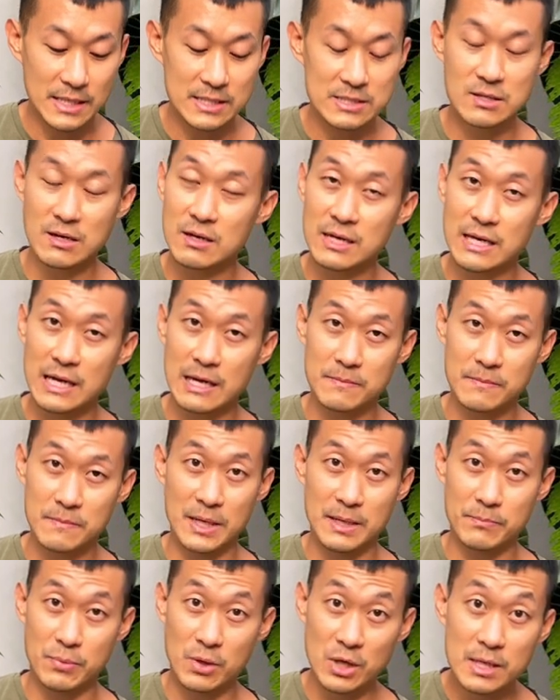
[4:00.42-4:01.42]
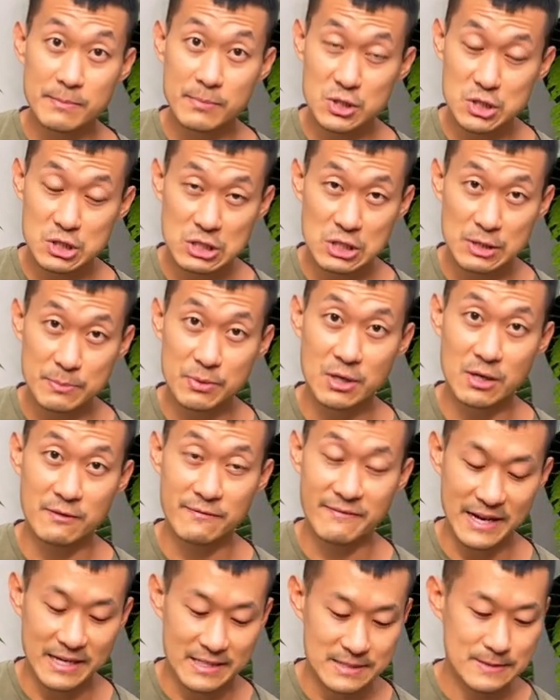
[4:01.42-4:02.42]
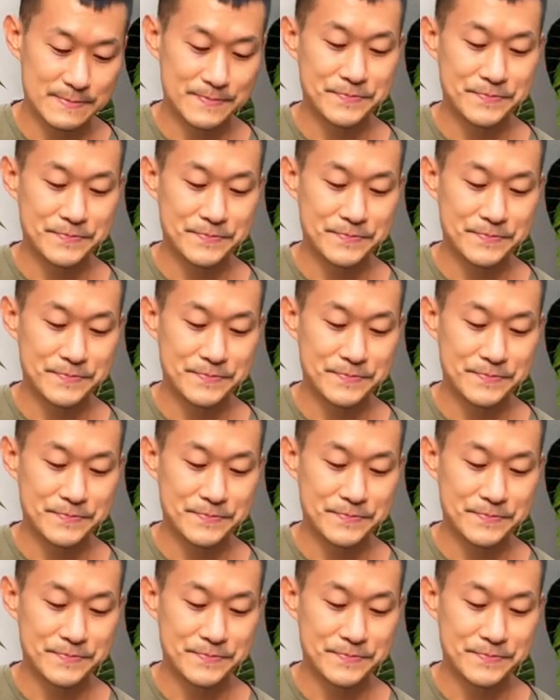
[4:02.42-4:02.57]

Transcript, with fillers: it's gonna get uh, pretty bushy pretty fast.